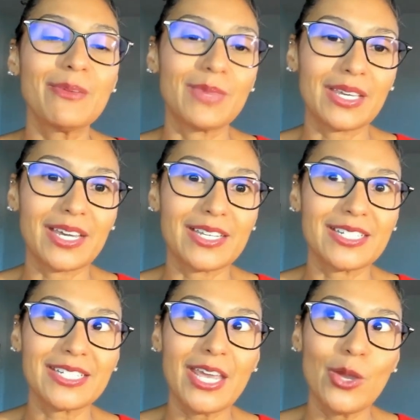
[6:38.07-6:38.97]

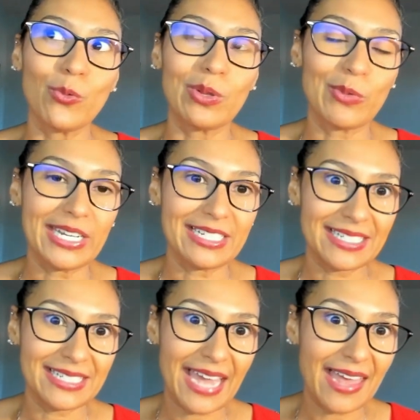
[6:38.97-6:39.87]
because we went
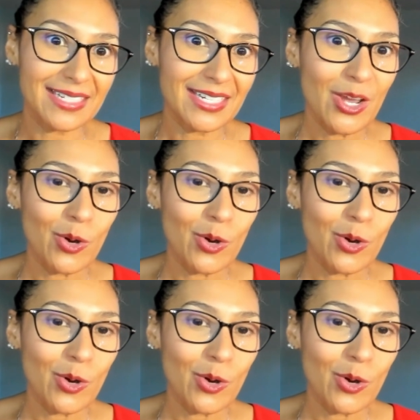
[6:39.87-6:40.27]
into debt